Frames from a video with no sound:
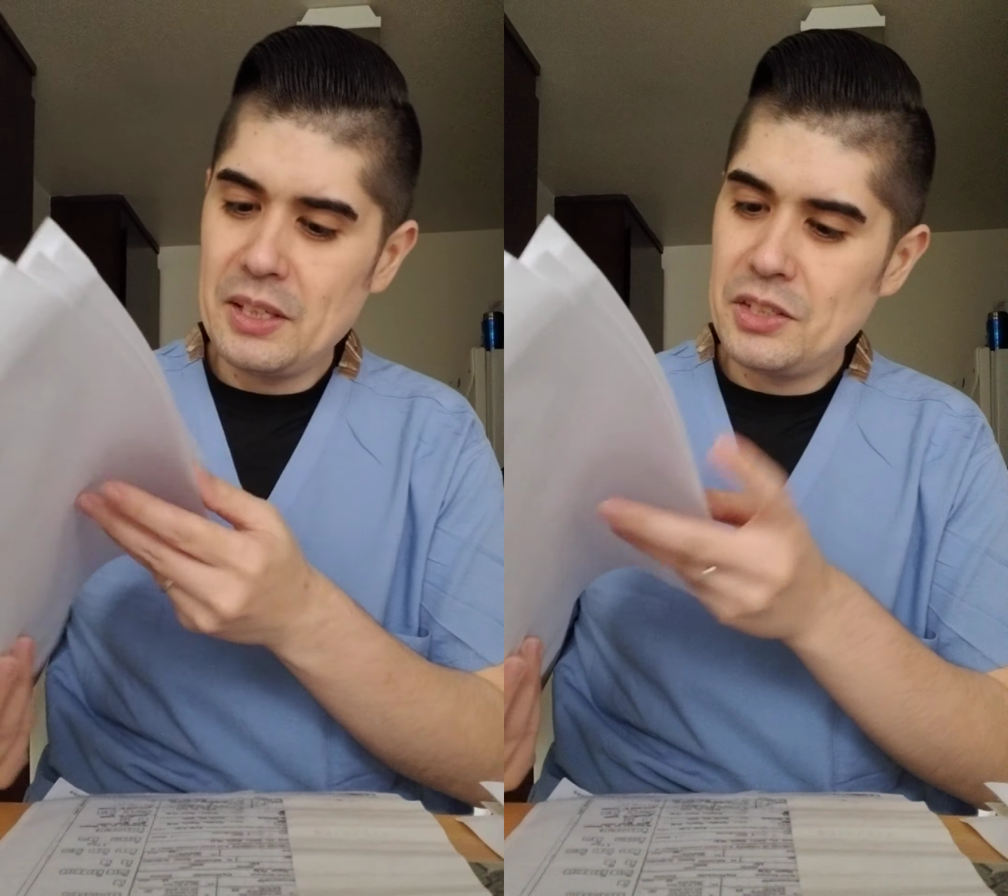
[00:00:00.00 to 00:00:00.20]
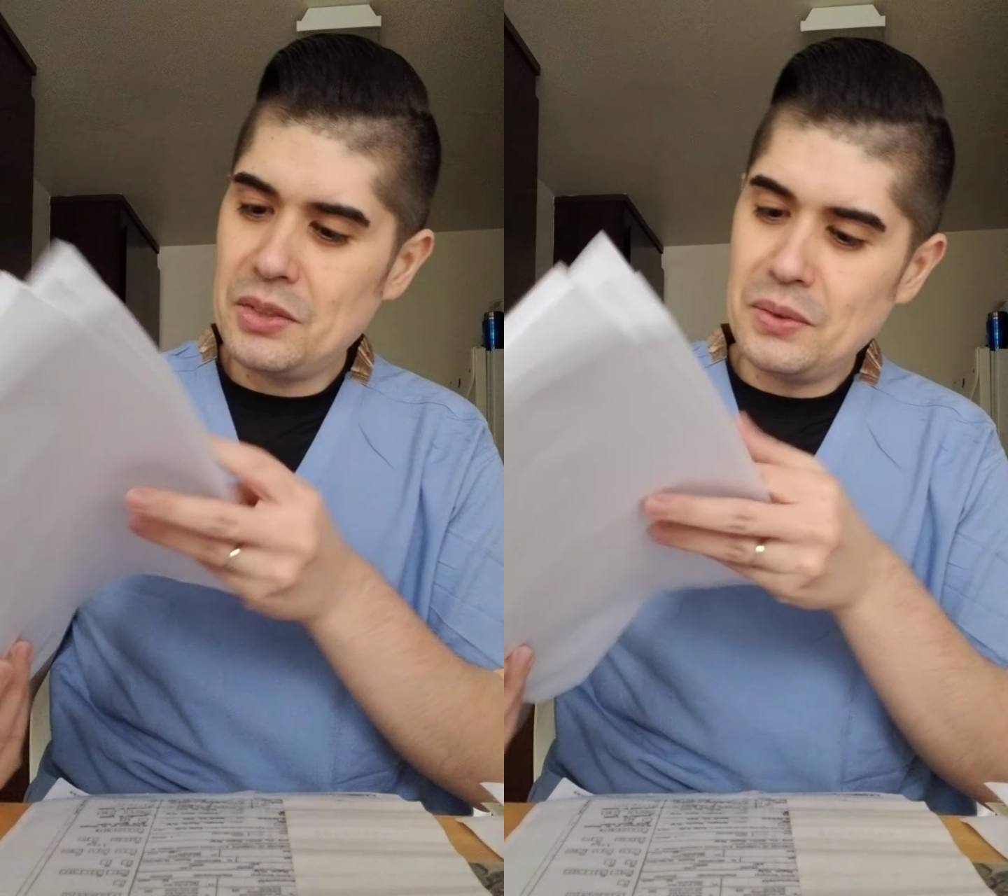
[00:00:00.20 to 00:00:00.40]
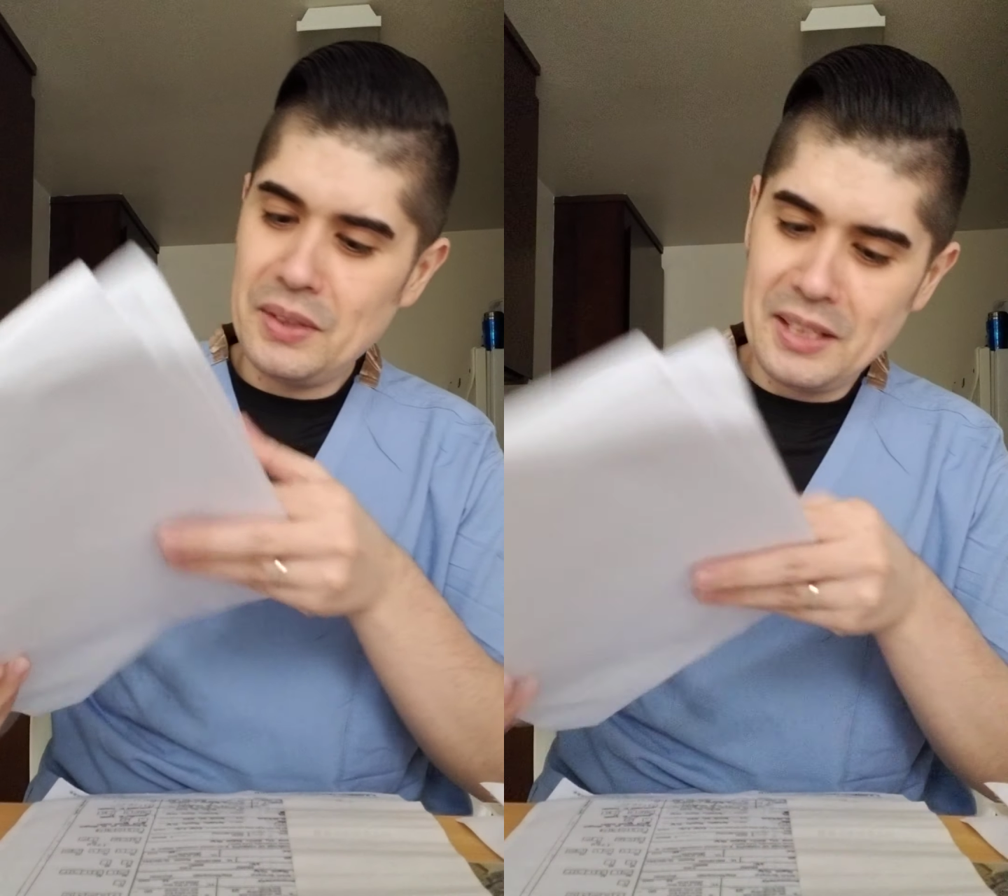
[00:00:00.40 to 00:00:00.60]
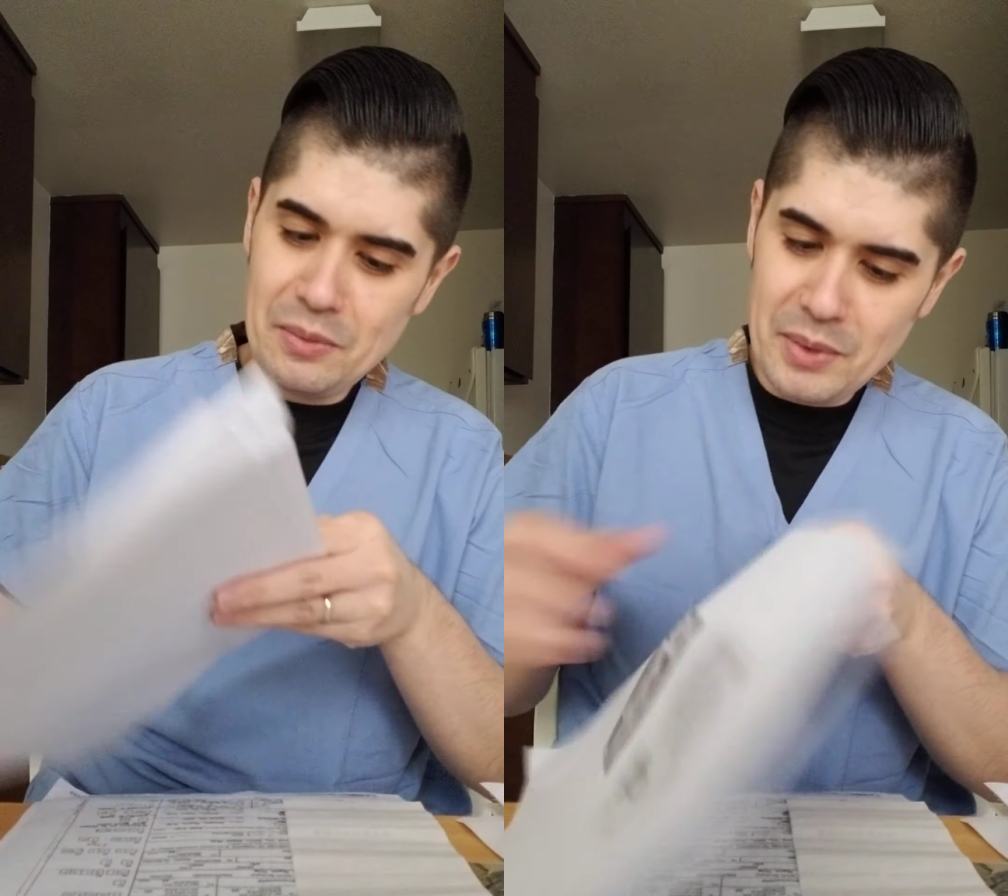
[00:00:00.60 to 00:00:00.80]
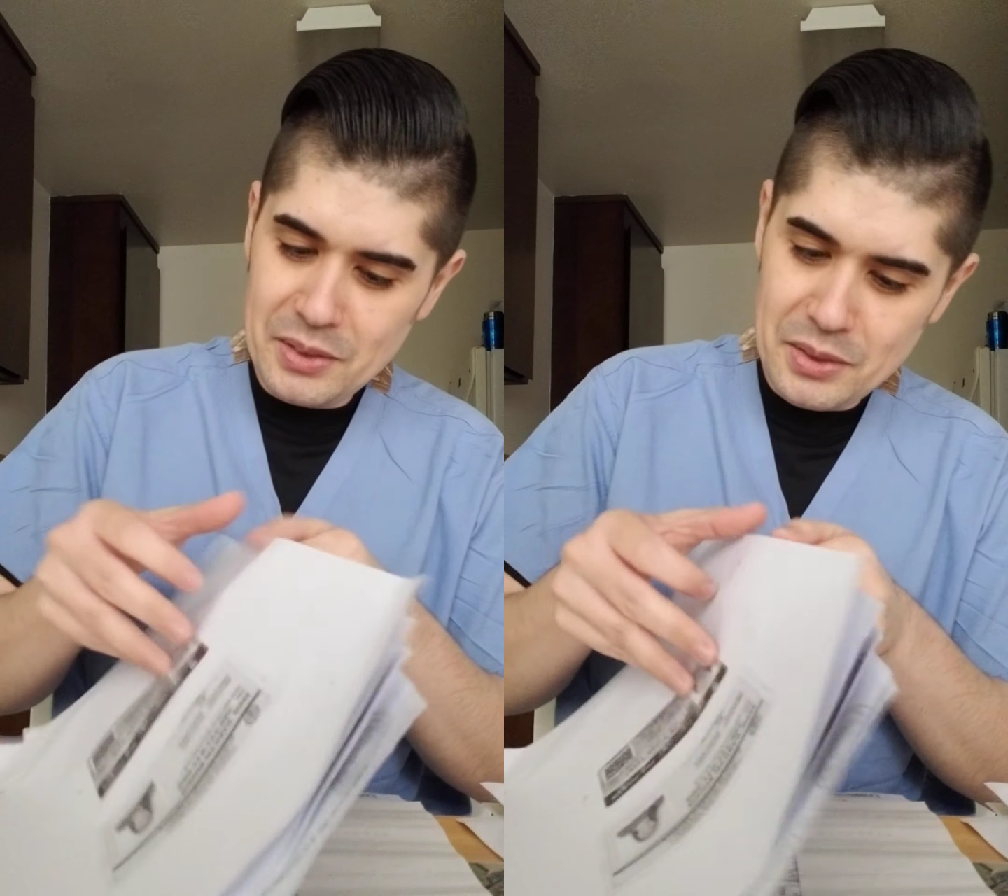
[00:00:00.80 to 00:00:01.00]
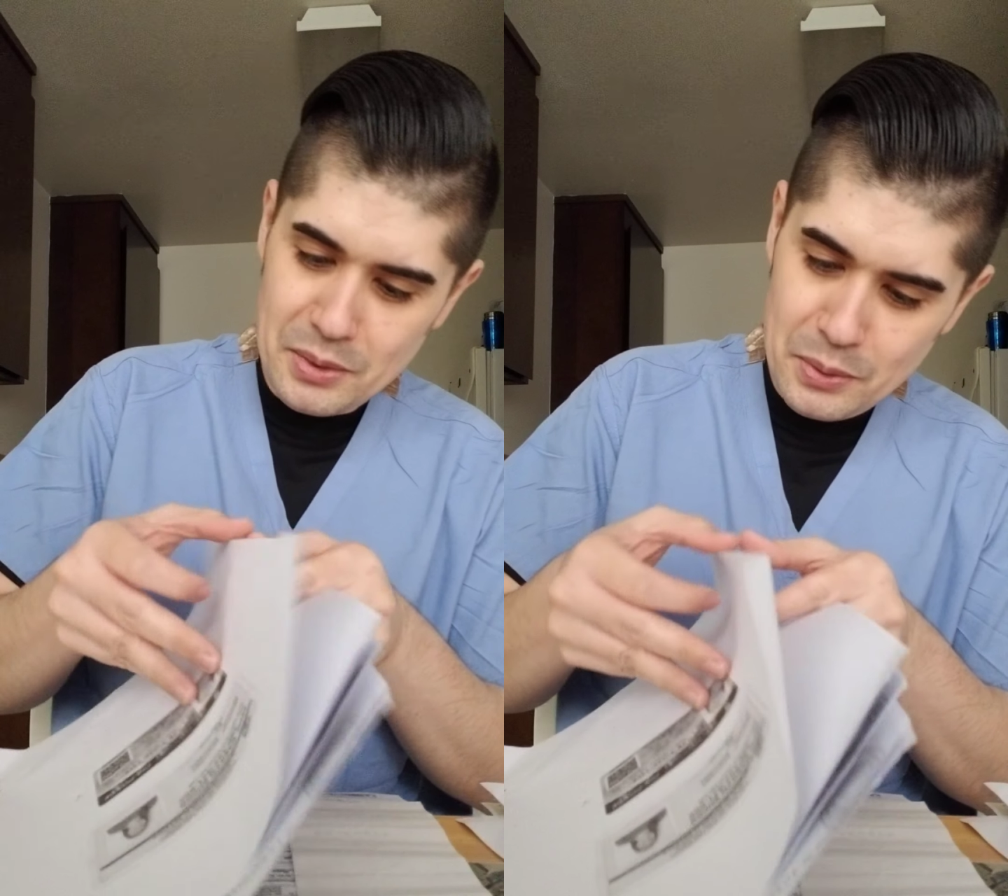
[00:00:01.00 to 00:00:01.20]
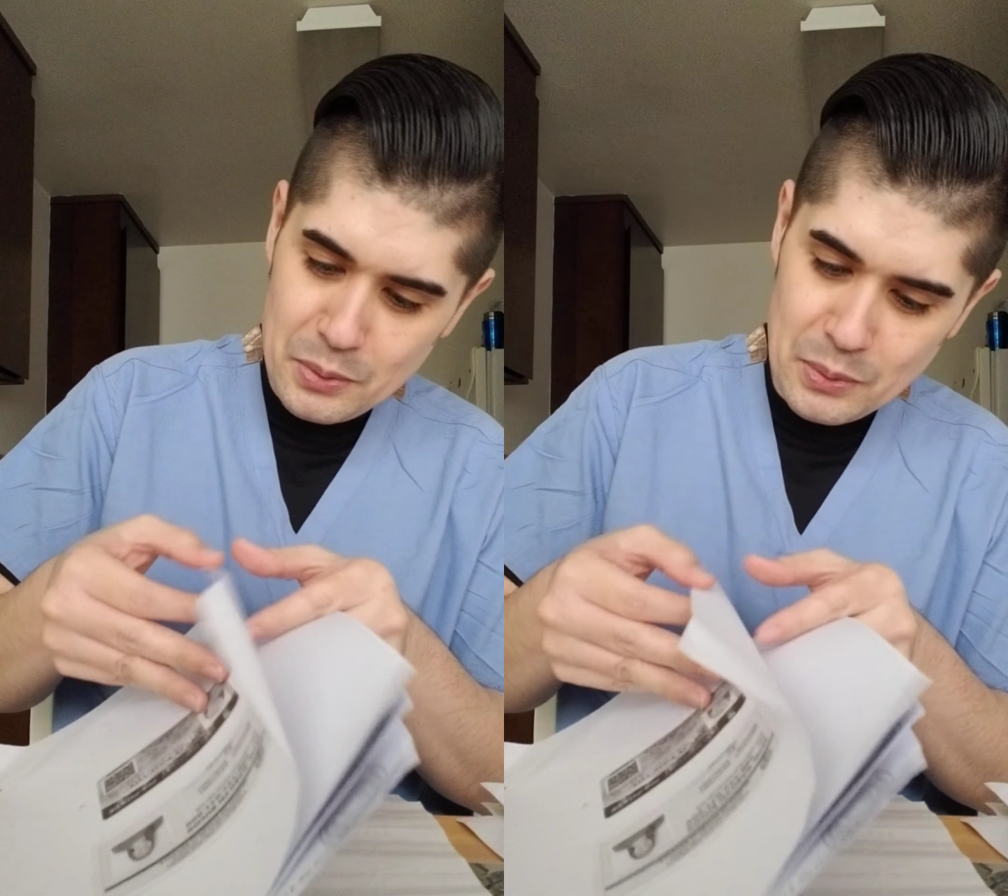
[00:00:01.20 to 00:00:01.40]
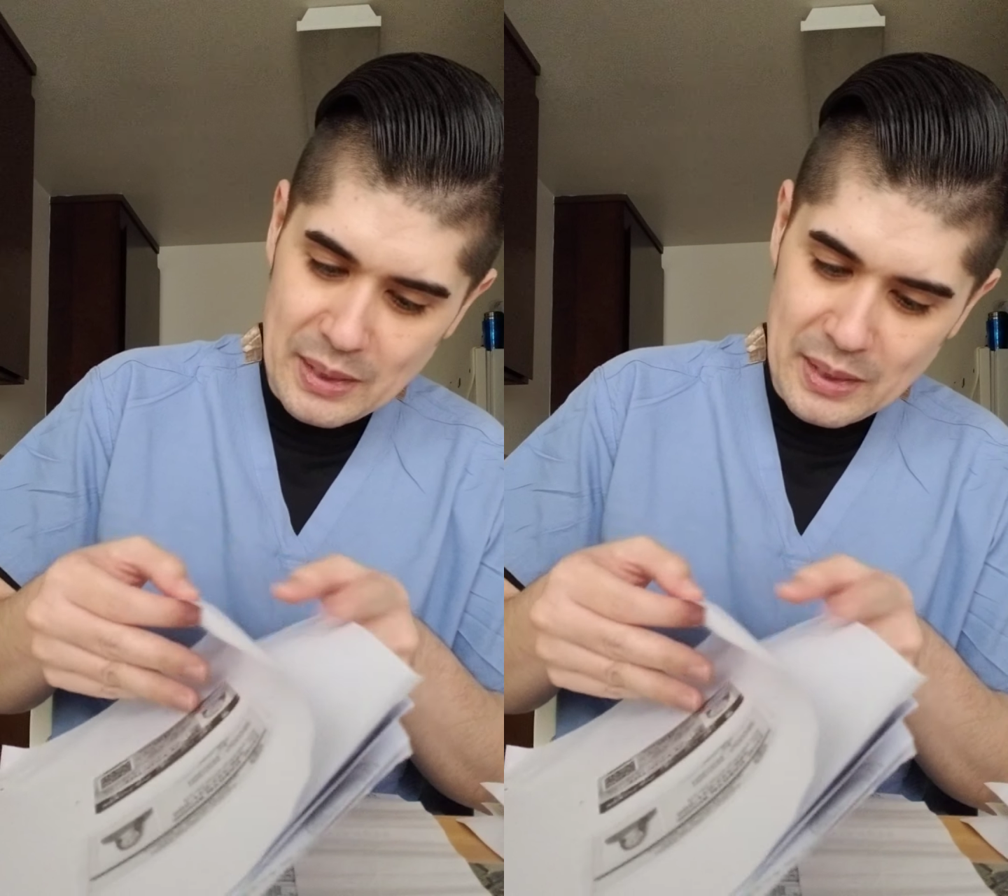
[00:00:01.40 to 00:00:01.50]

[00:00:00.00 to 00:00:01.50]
did she only give me two?